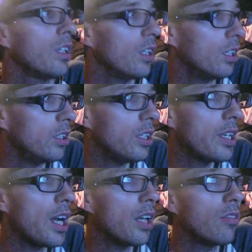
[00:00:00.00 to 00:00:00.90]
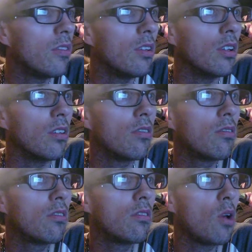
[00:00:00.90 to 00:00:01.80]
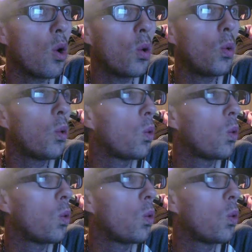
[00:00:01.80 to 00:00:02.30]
You know. And you got this. So.